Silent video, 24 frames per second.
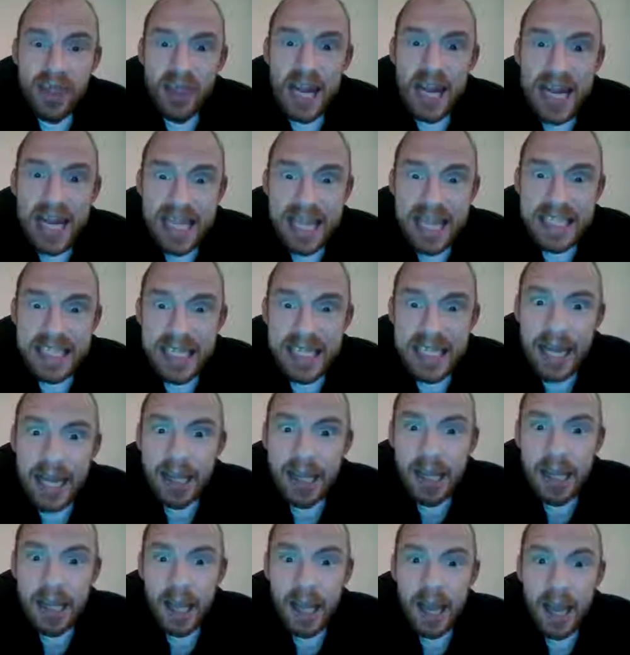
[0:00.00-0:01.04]

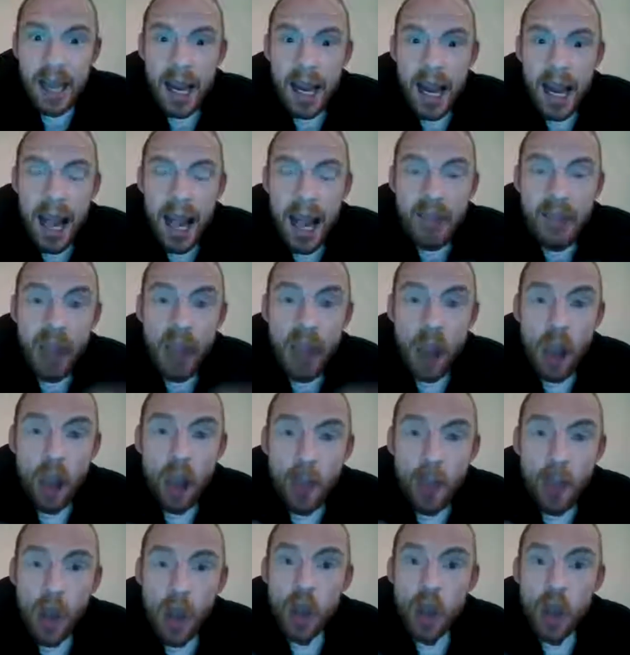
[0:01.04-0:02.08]
listening, and that other
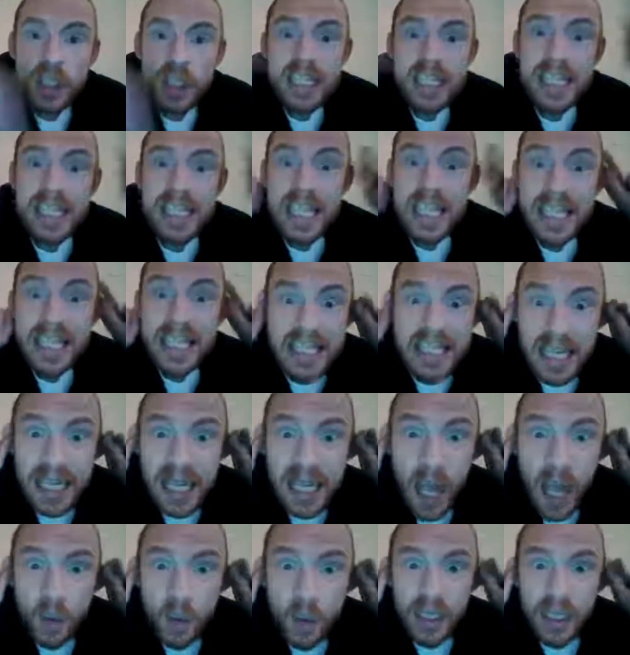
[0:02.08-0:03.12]
person is listening
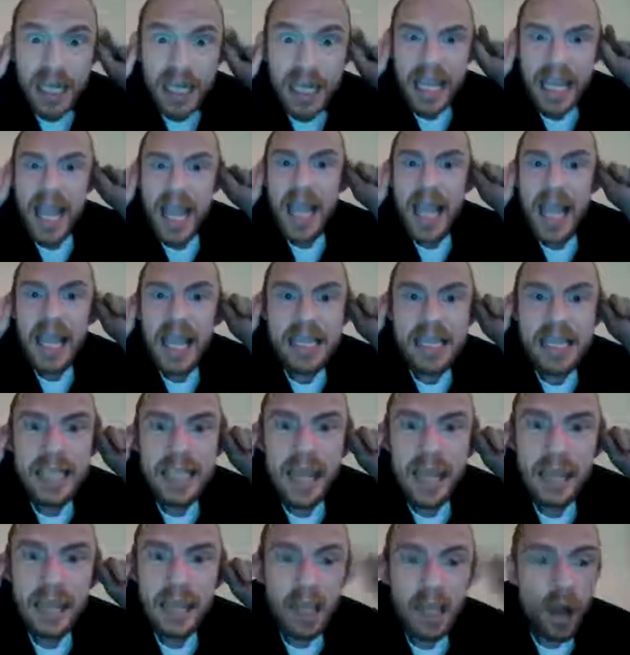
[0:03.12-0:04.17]
loud and clear. He's
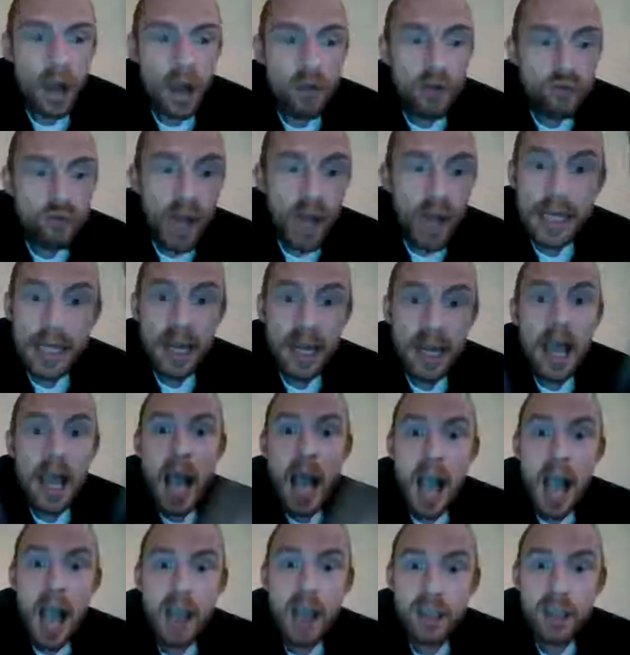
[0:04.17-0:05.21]
like, right,
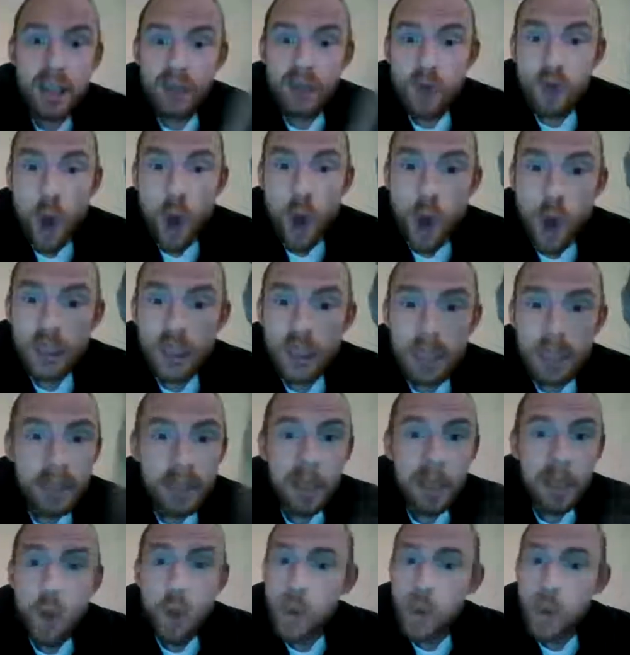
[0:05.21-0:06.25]
you've caught us at my
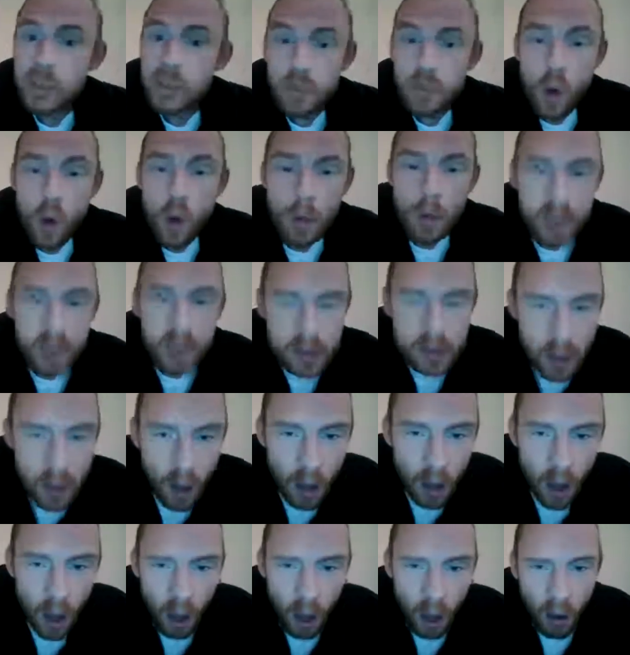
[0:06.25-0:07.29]
lowest moment.
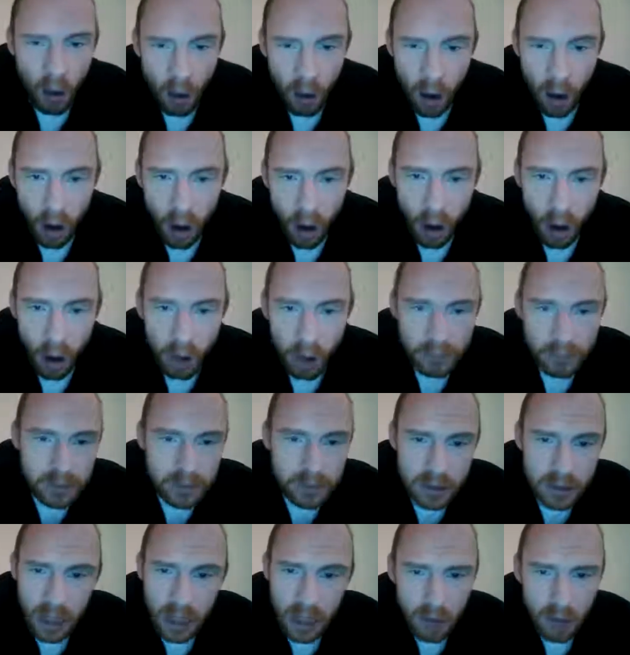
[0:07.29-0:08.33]
Oh,
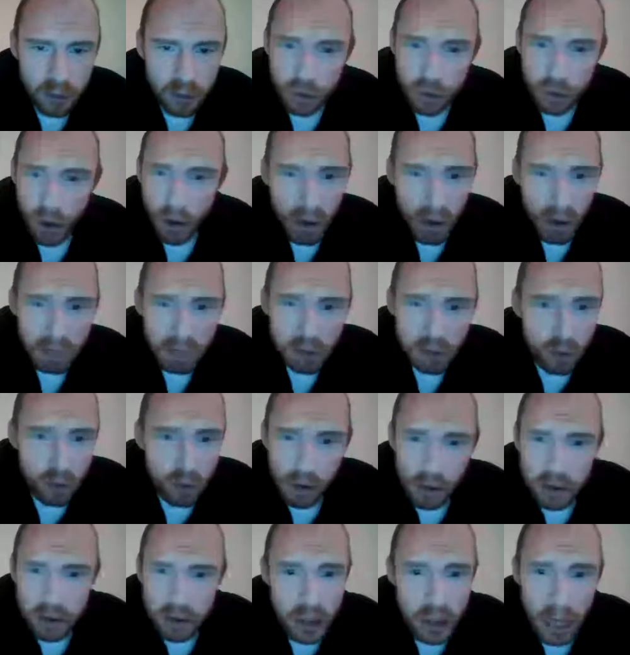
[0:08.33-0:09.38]
I'm
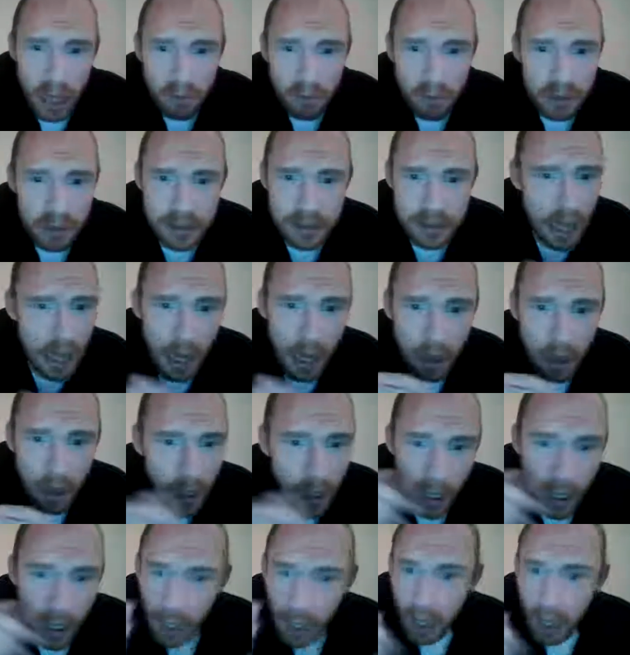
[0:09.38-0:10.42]
so ashamed. He said,
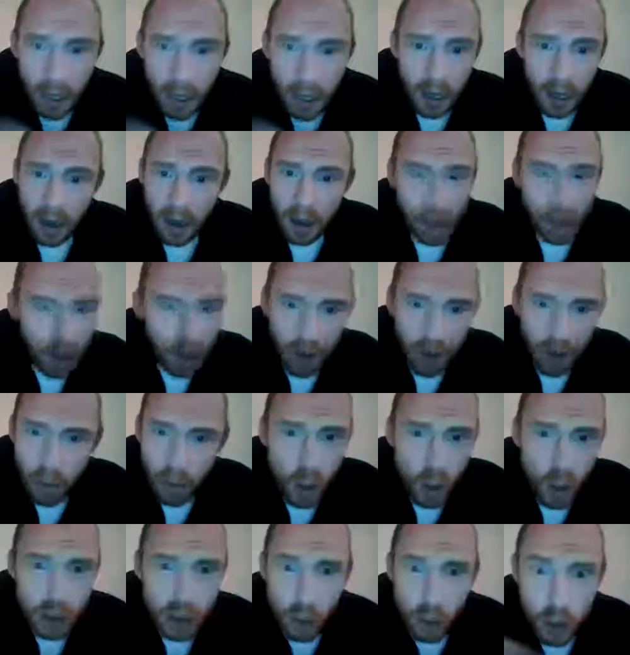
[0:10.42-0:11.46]

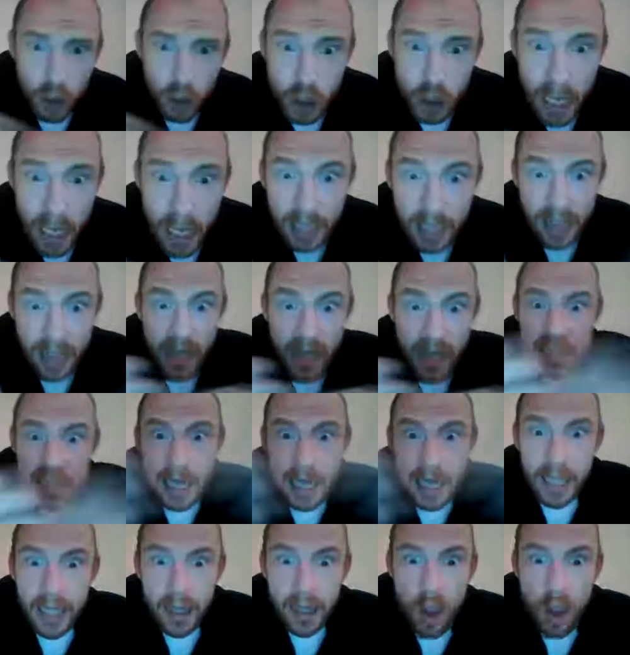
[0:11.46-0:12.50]
what should I? And then he's
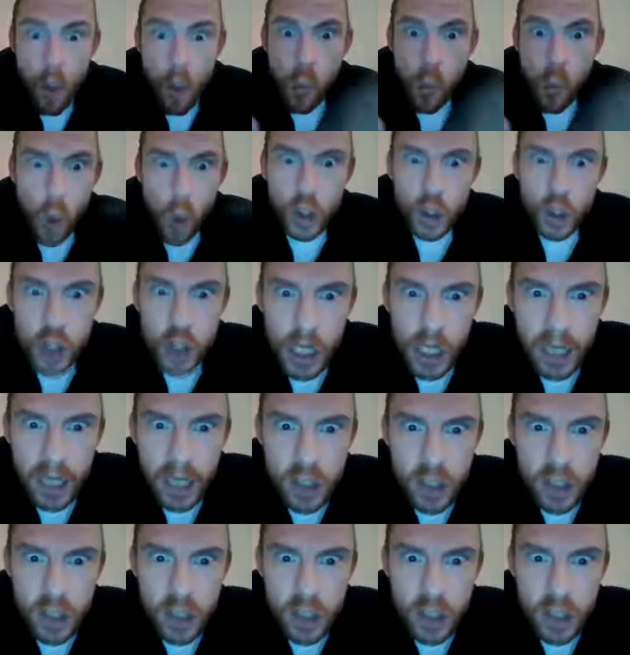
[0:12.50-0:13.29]
like, what should I